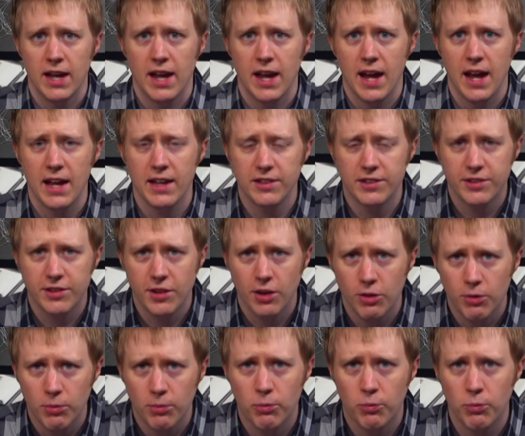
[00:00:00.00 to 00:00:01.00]
And
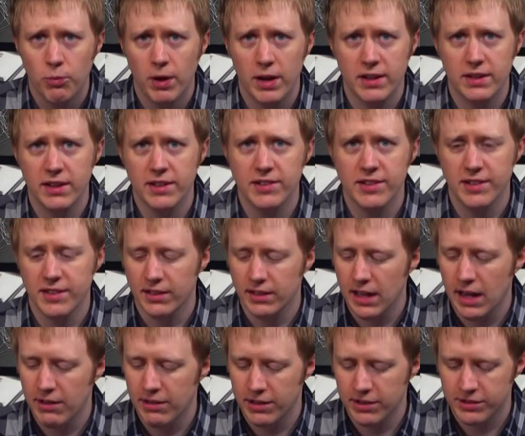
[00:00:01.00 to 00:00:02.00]
so what this has
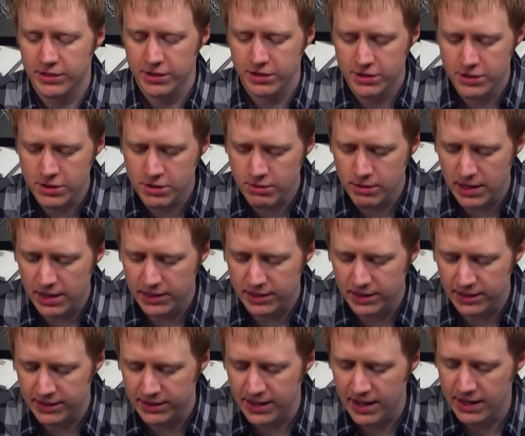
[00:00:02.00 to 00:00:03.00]
allowed us to do is
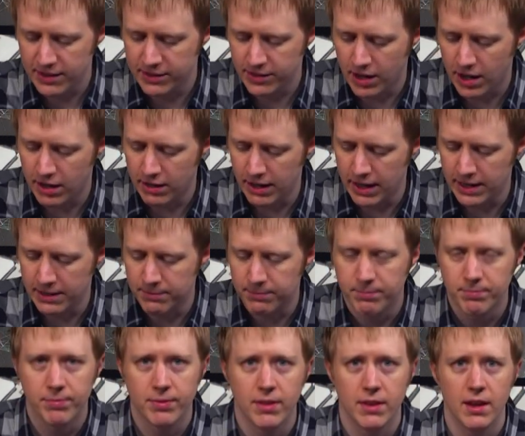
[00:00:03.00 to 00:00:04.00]
it says, all right,
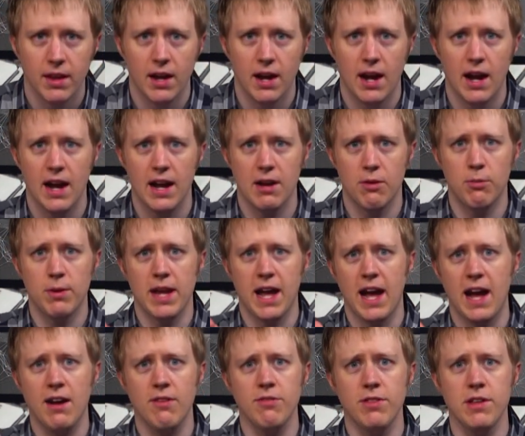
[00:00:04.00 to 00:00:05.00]
I, we
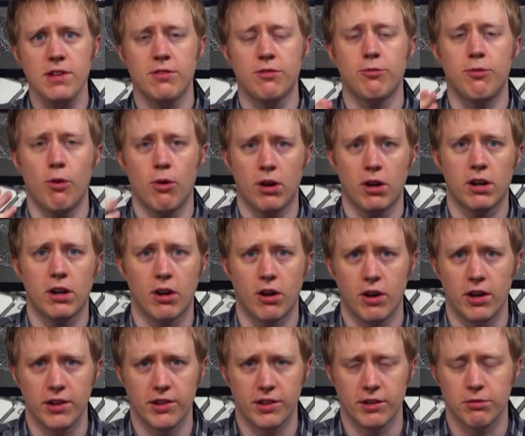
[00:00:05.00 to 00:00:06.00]
have these four
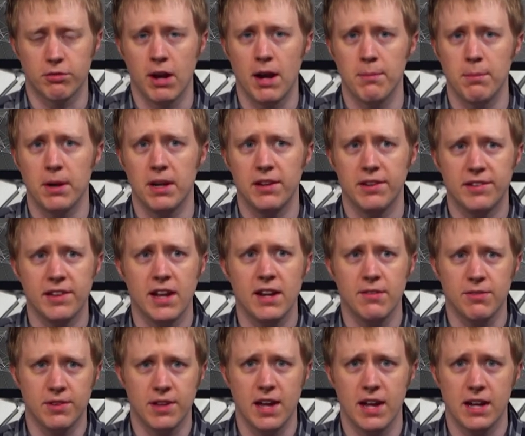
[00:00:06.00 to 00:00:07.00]
occurrences, right? But instead
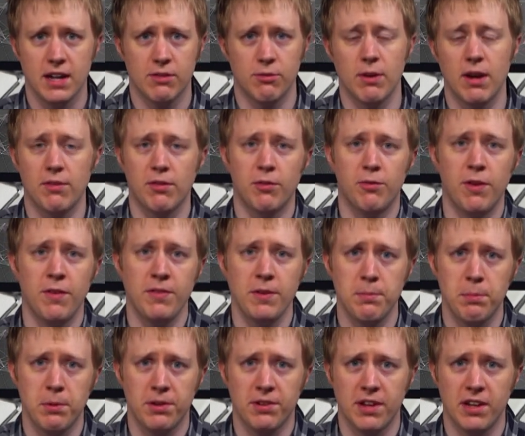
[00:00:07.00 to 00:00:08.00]
of saying we have a
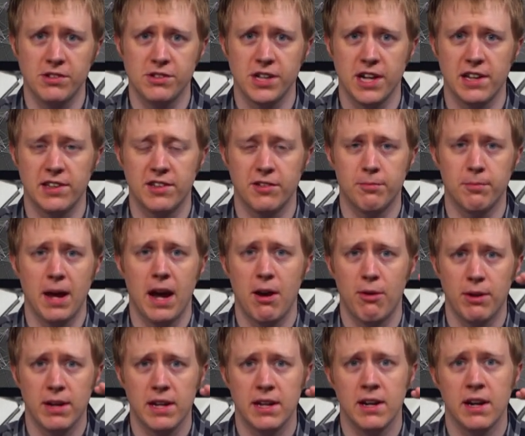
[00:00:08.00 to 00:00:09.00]
50% chance of
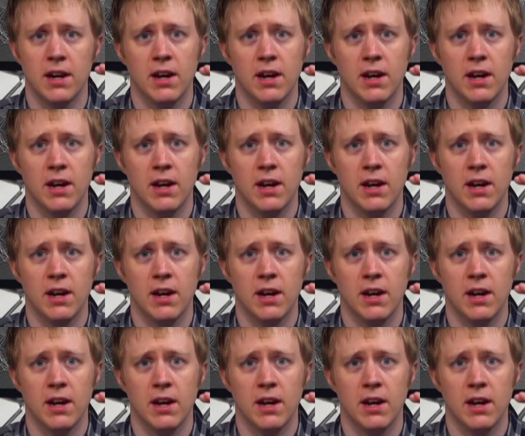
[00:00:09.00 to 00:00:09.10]
Maui,